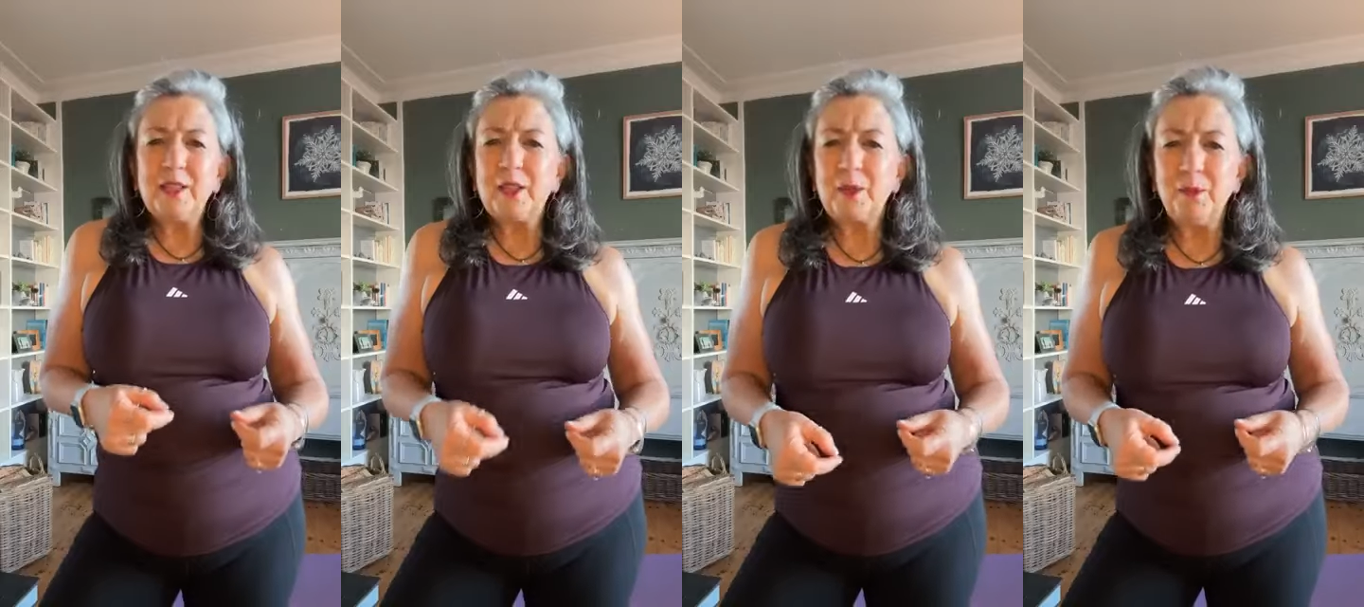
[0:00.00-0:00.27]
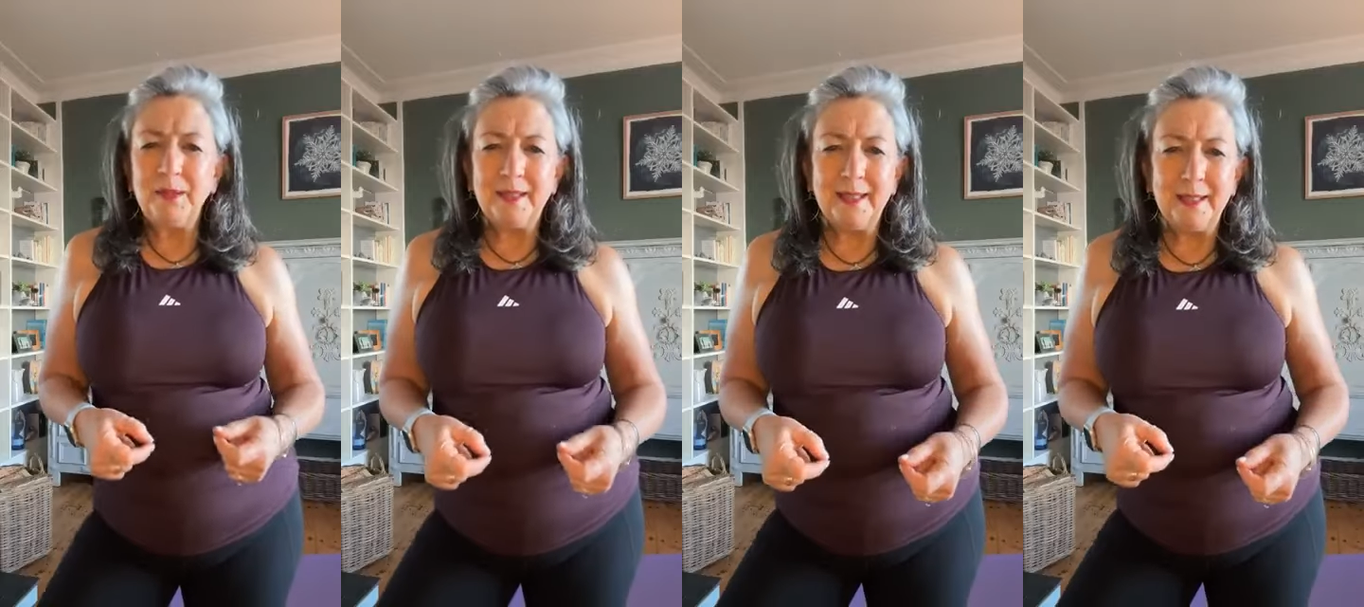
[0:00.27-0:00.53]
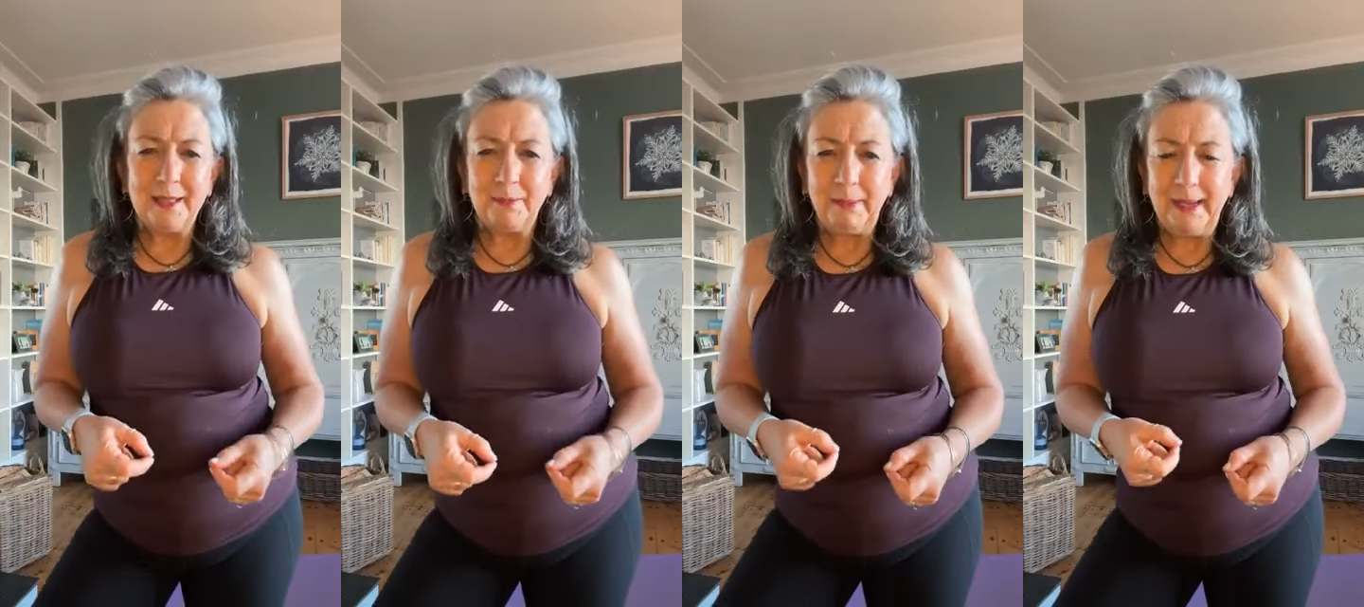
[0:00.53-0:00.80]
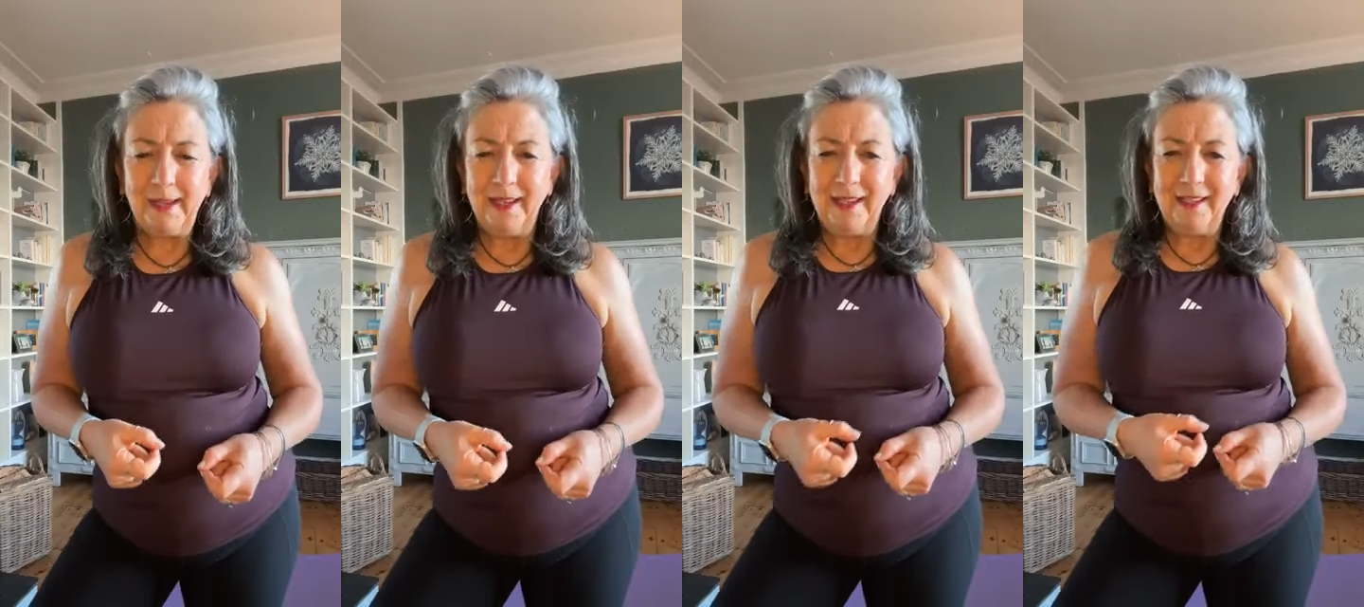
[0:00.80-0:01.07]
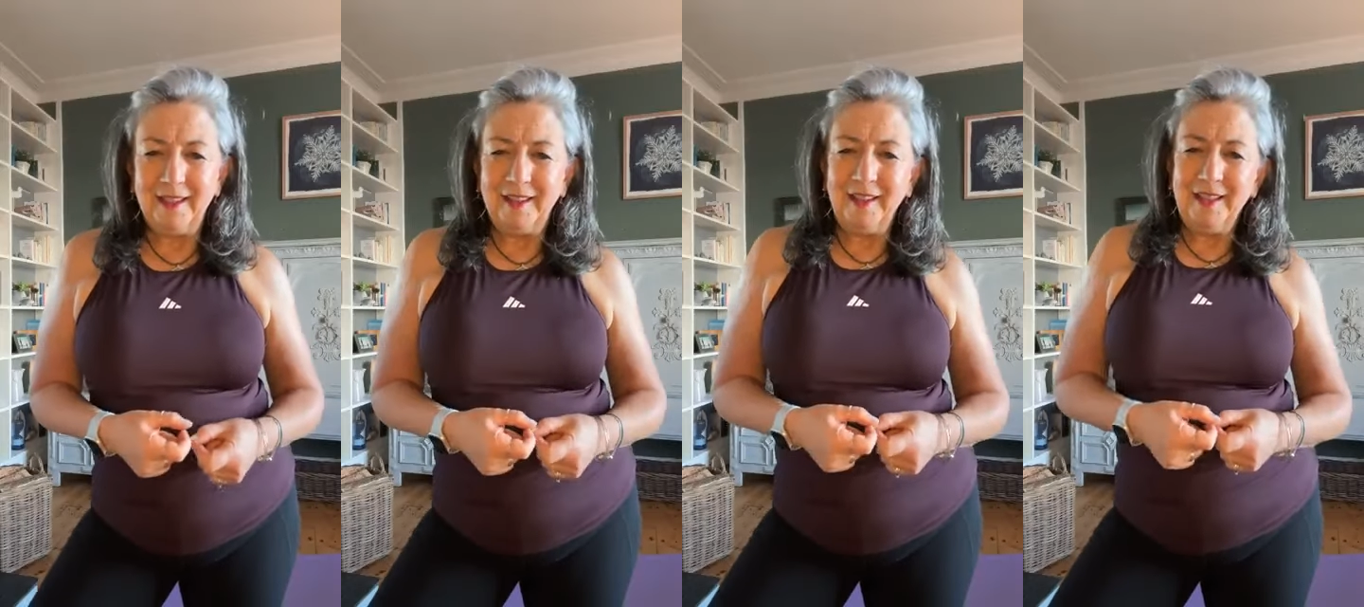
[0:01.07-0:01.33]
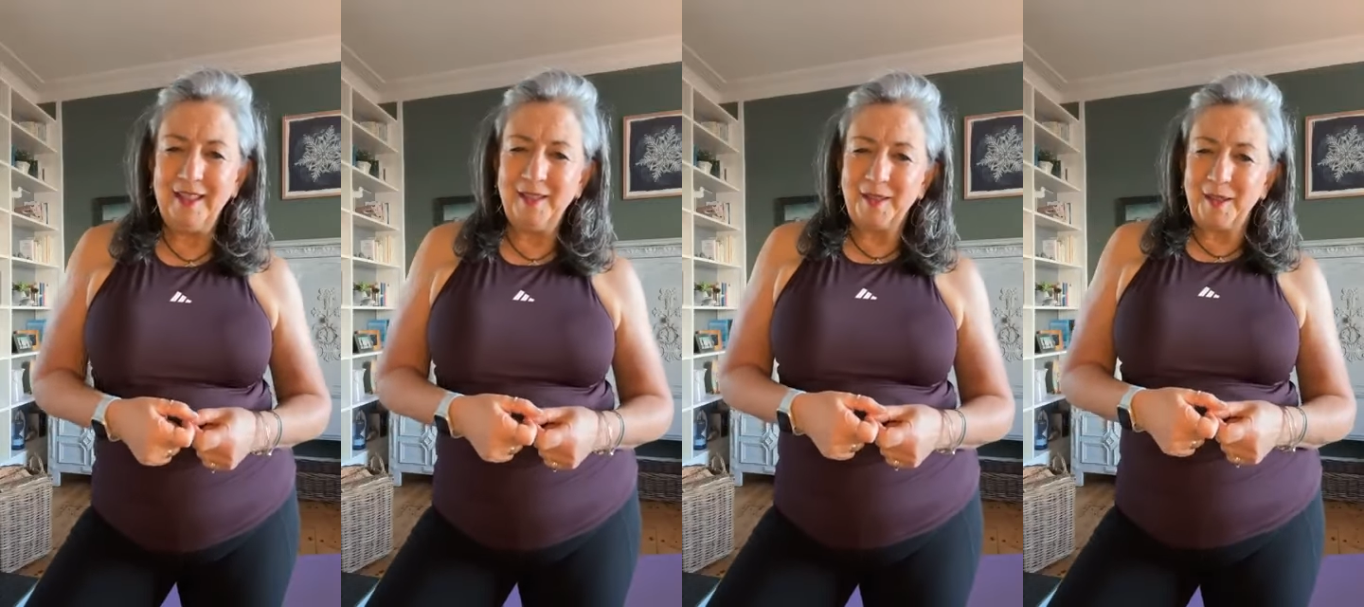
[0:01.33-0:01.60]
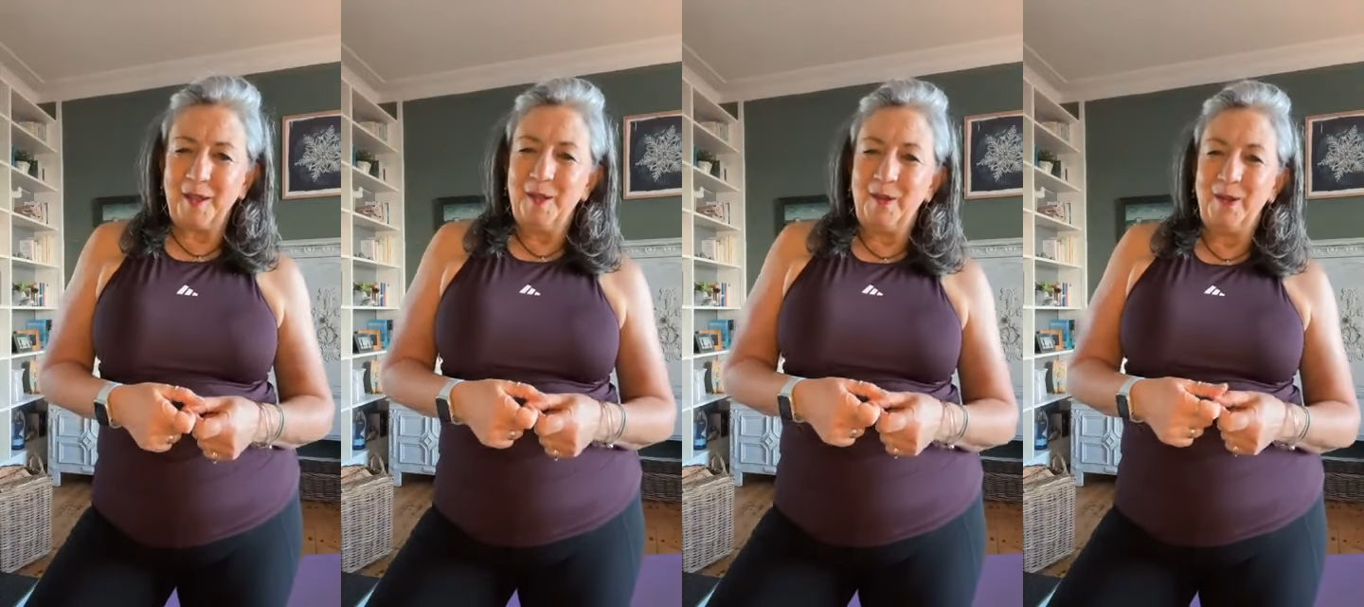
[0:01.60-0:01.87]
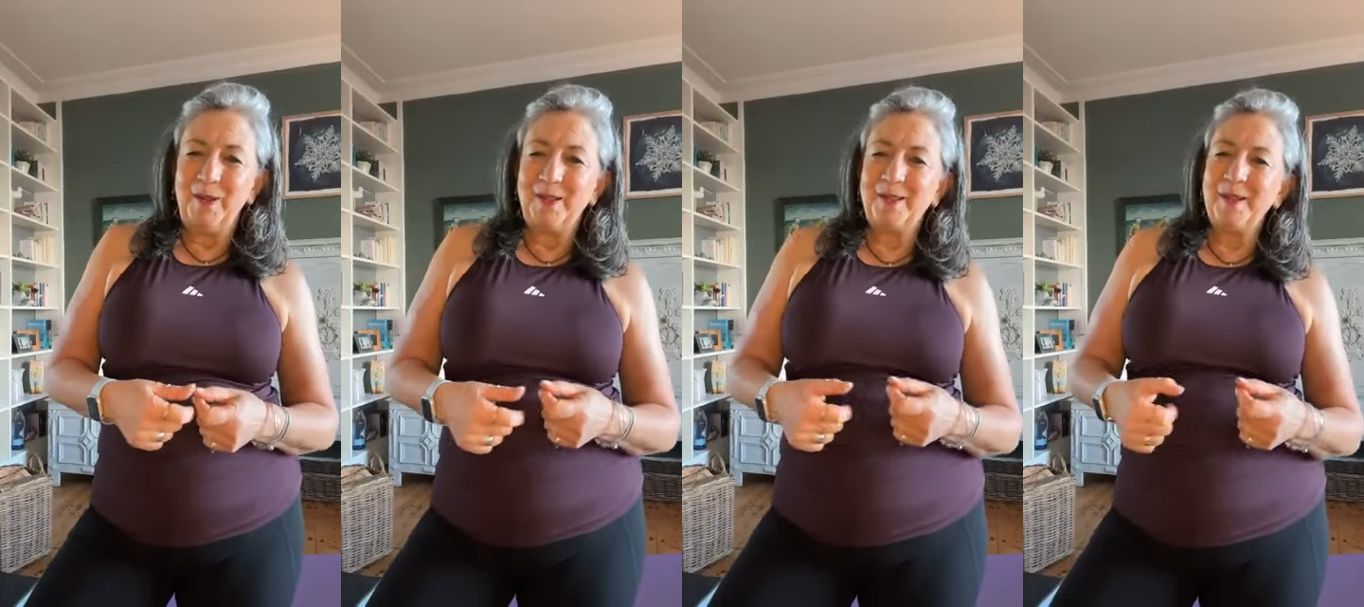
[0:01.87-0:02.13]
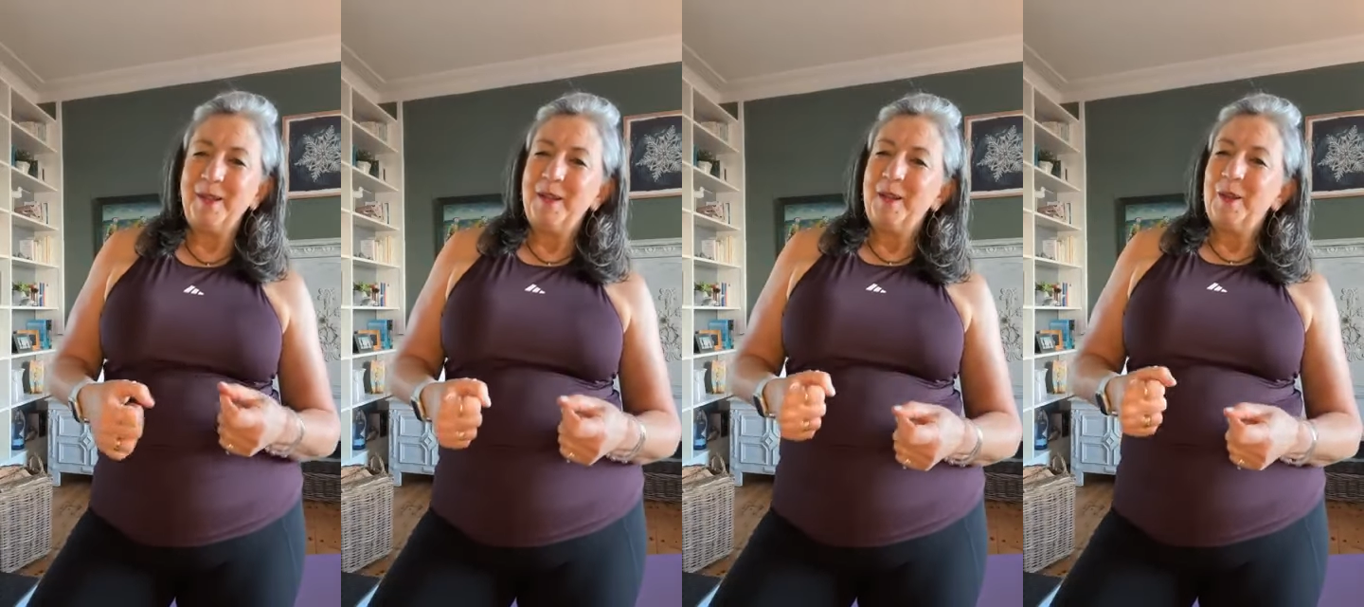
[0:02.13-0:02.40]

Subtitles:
exquisite pain, I think it's called,